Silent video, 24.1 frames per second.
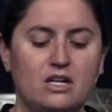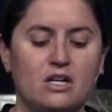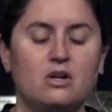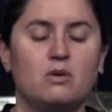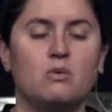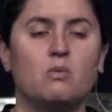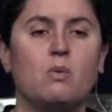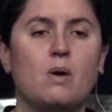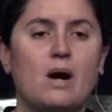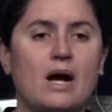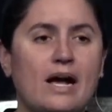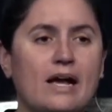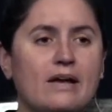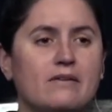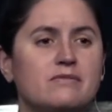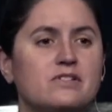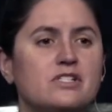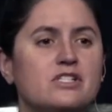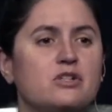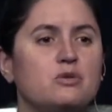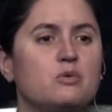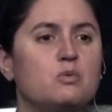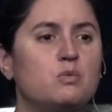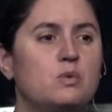Wives,
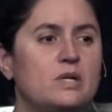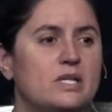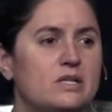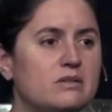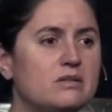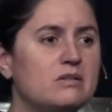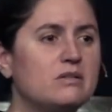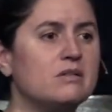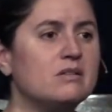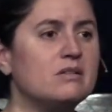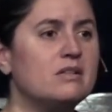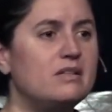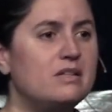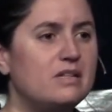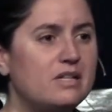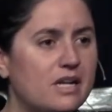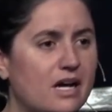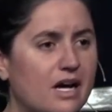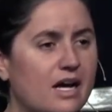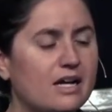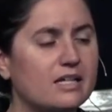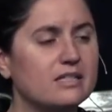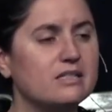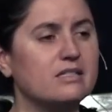you will
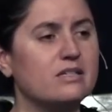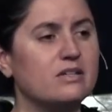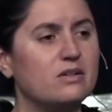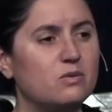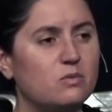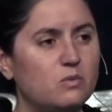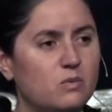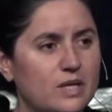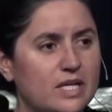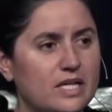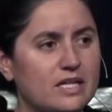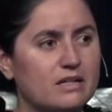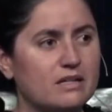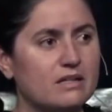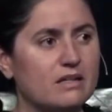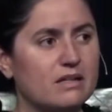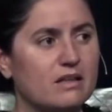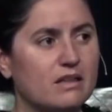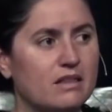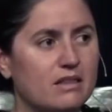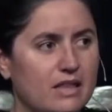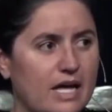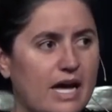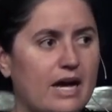not win
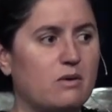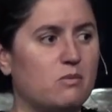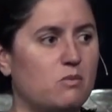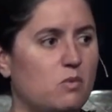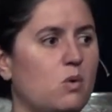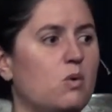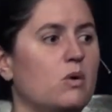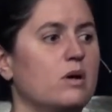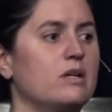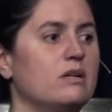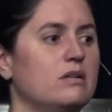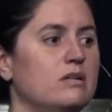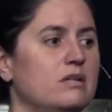that war